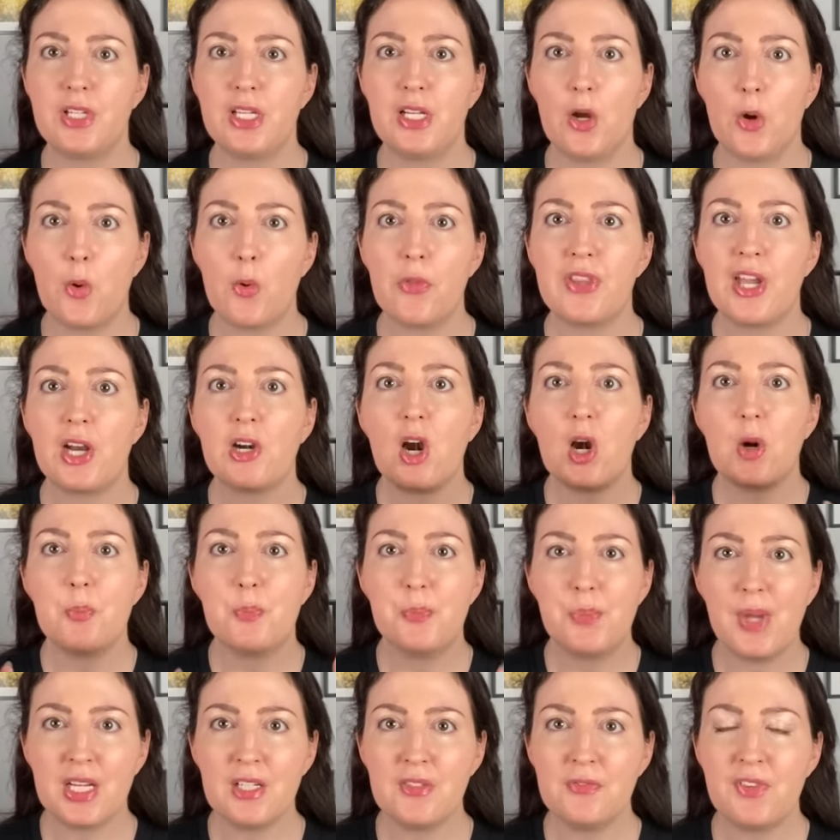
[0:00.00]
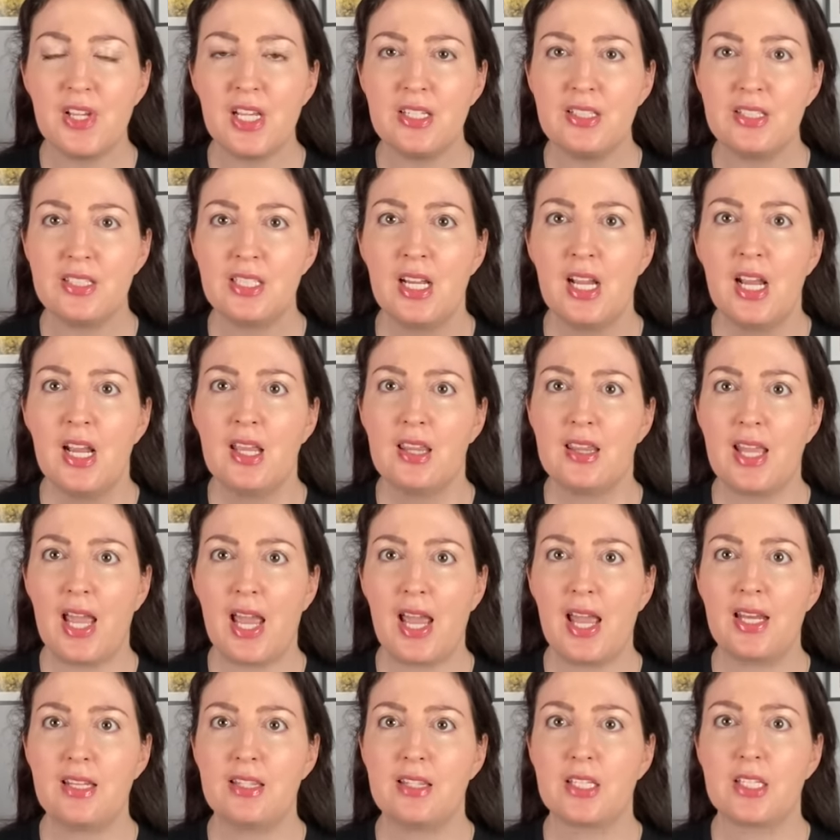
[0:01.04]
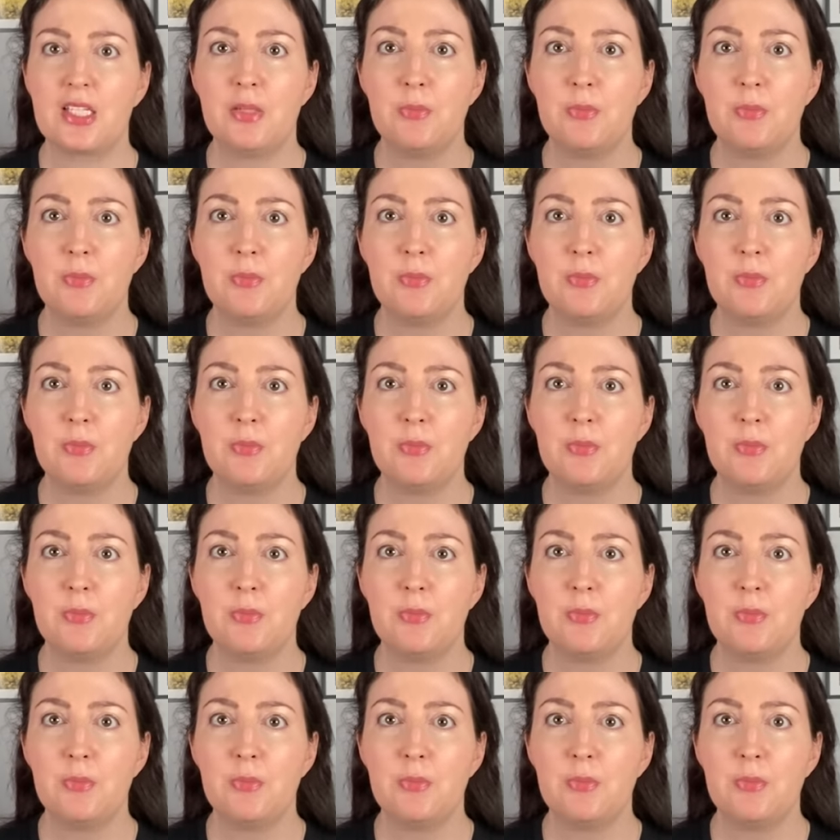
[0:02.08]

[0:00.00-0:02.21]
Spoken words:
You know, there are benefits that the